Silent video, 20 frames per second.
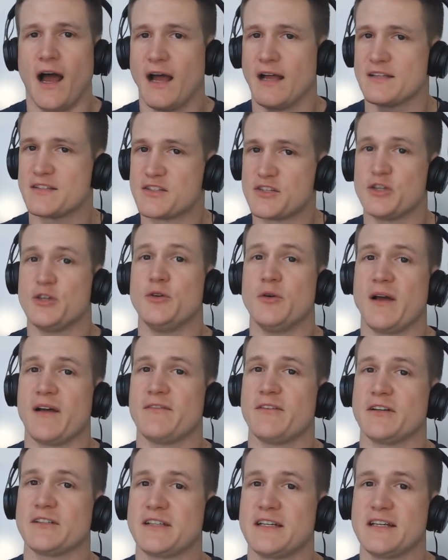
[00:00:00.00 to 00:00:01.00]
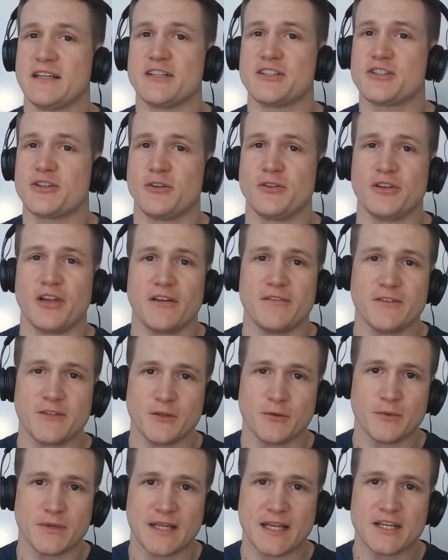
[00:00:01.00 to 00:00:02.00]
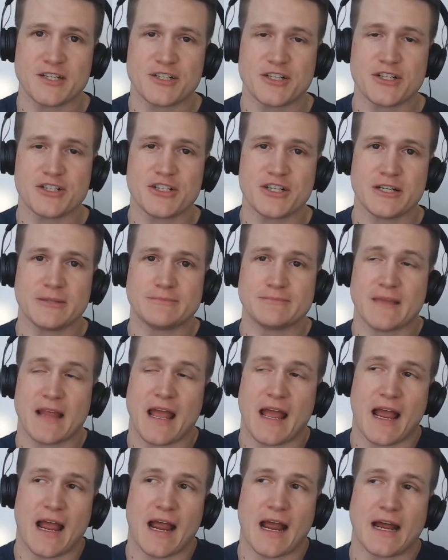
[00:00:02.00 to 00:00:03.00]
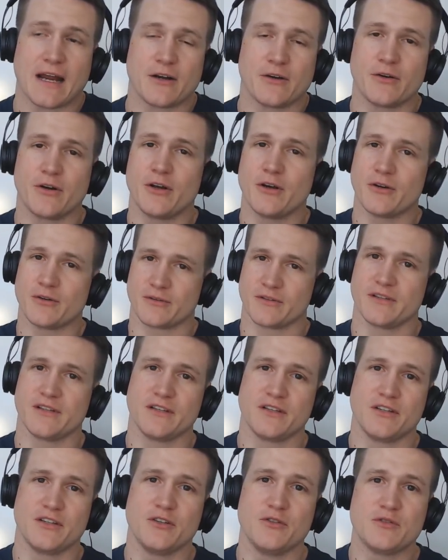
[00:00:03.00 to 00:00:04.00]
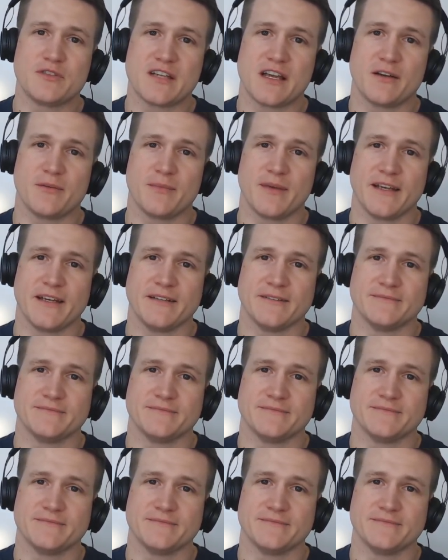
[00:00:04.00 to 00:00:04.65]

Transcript: Do you have unconditional love in your relationship? I don't know. You tell me.